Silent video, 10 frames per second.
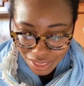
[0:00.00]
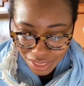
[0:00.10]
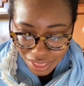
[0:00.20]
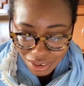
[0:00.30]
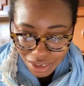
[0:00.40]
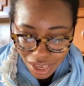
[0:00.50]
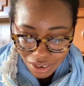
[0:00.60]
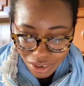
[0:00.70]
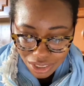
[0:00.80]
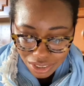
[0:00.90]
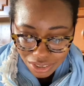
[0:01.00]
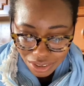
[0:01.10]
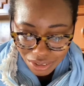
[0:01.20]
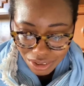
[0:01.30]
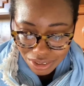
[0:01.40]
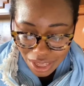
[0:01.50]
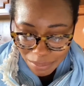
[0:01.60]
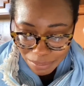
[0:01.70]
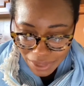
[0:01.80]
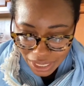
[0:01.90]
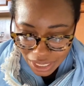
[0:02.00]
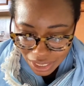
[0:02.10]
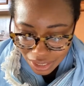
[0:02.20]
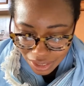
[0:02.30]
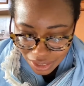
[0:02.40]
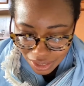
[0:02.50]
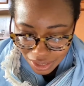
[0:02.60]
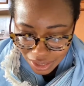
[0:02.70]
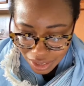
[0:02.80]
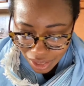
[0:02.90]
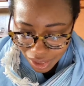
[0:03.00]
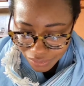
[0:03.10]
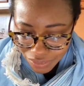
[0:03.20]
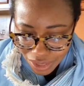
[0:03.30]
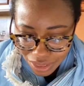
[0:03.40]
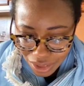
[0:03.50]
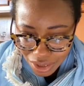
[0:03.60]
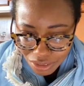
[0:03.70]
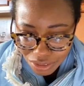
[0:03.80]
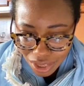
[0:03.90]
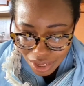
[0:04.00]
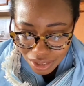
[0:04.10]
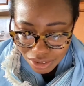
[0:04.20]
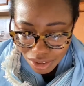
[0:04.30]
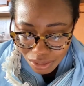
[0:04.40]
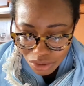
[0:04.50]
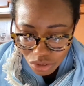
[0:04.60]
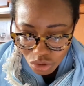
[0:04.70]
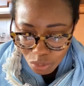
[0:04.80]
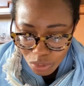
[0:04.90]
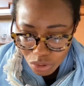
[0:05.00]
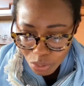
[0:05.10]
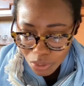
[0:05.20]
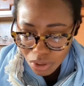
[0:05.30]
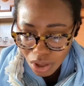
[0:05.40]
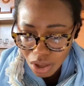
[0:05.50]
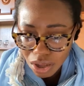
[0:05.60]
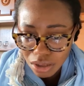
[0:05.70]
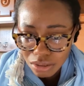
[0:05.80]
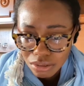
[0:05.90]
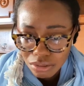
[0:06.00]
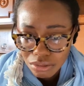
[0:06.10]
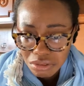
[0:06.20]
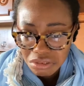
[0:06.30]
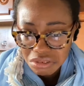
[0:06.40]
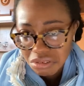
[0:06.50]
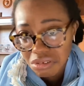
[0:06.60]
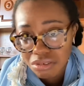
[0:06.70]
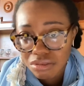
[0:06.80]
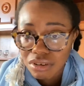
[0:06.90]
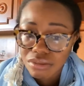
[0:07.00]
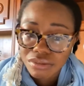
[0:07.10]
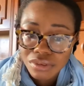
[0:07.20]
There are 9 questions. Oh, there's not many. I feel like the other tag I saw was super, super long. I don't know.